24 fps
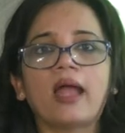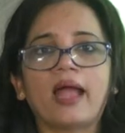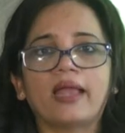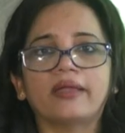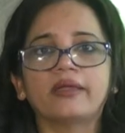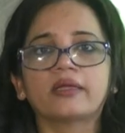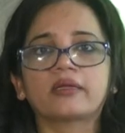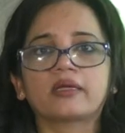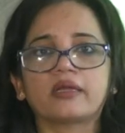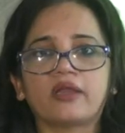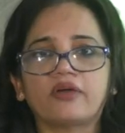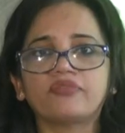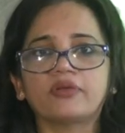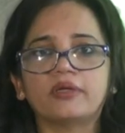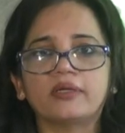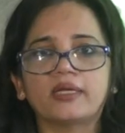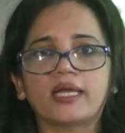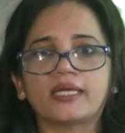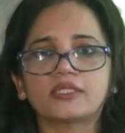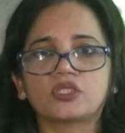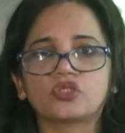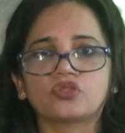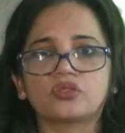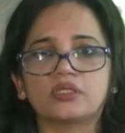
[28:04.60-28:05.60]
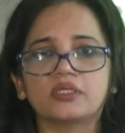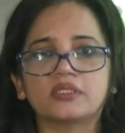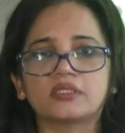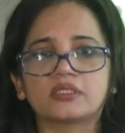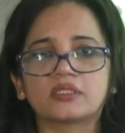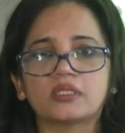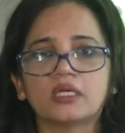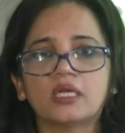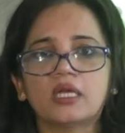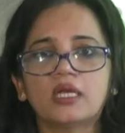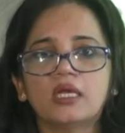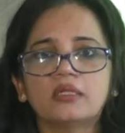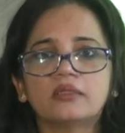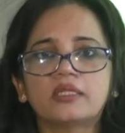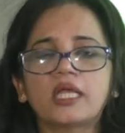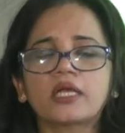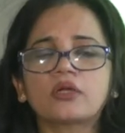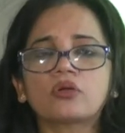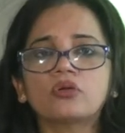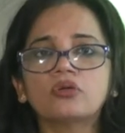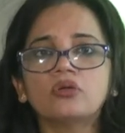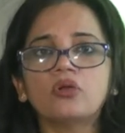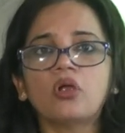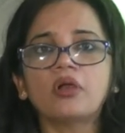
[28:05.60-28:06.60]
handicraft industries.
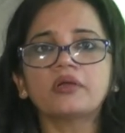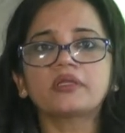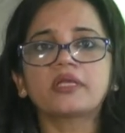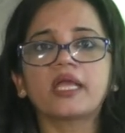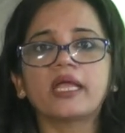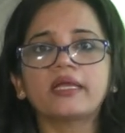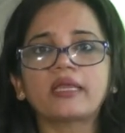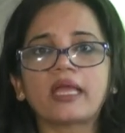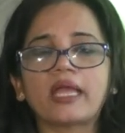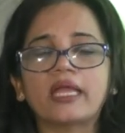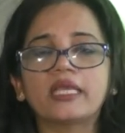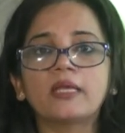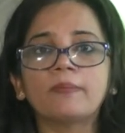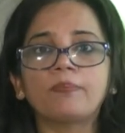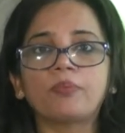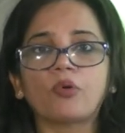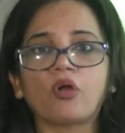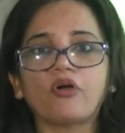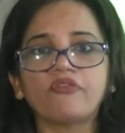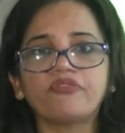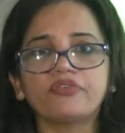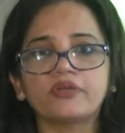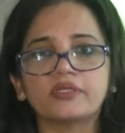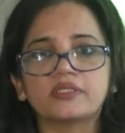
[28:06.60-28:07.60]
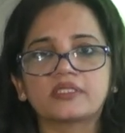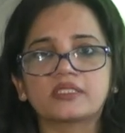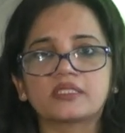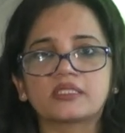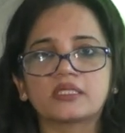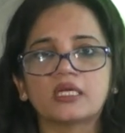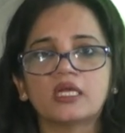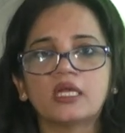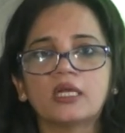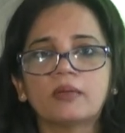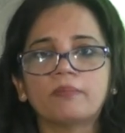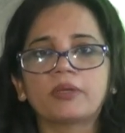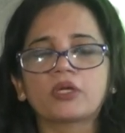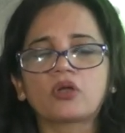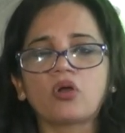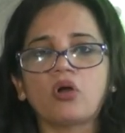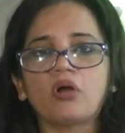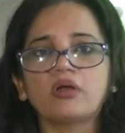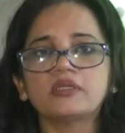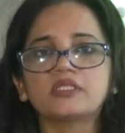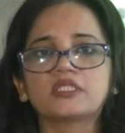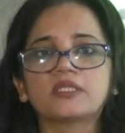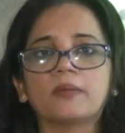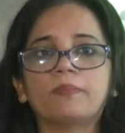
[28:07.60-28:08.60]
They could not get any profits
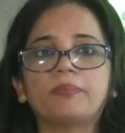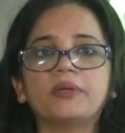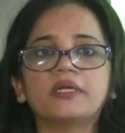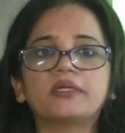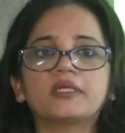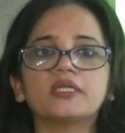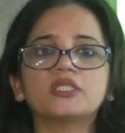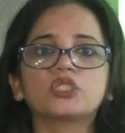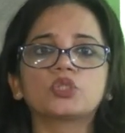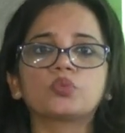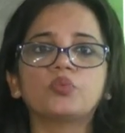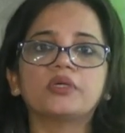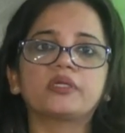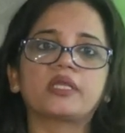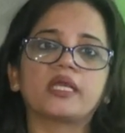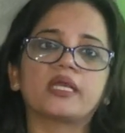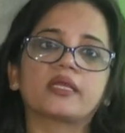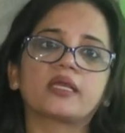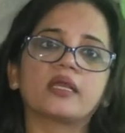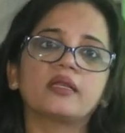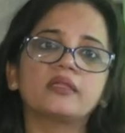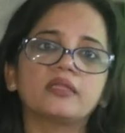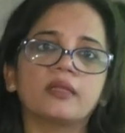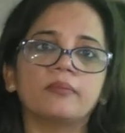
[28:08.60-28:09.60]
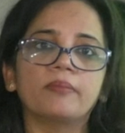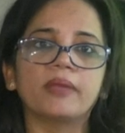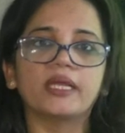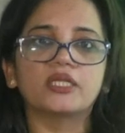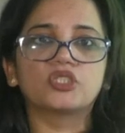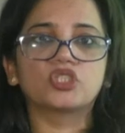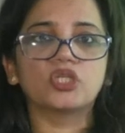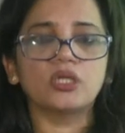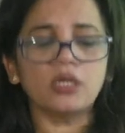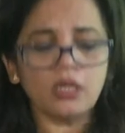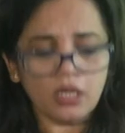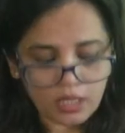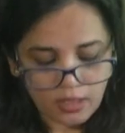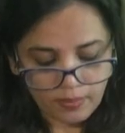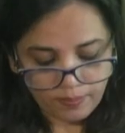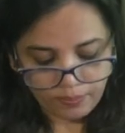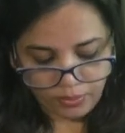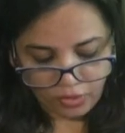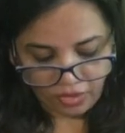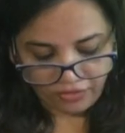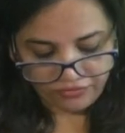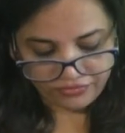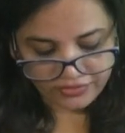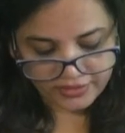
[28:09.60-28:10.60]
because the British were taking the major
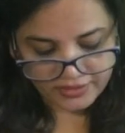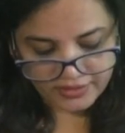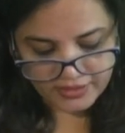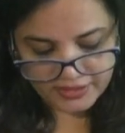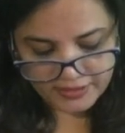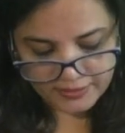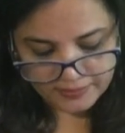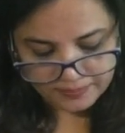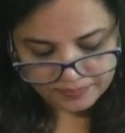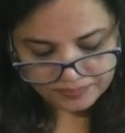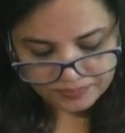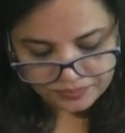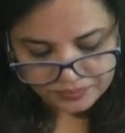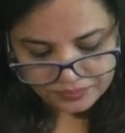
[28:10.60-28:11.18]
profits.